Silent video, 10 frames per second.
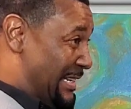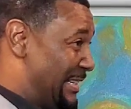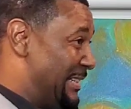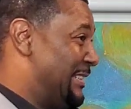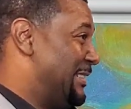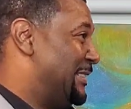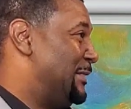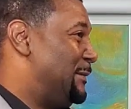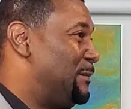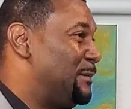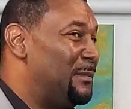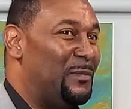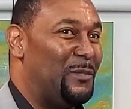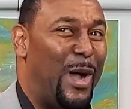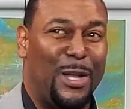
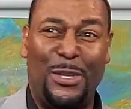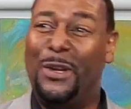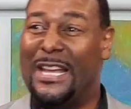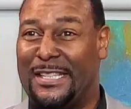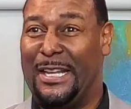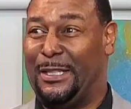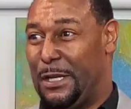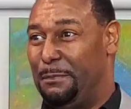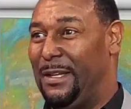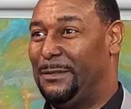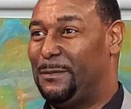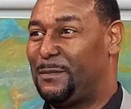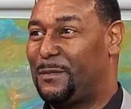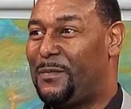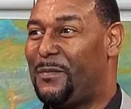Yes. Are you listening to
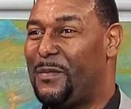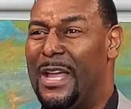me?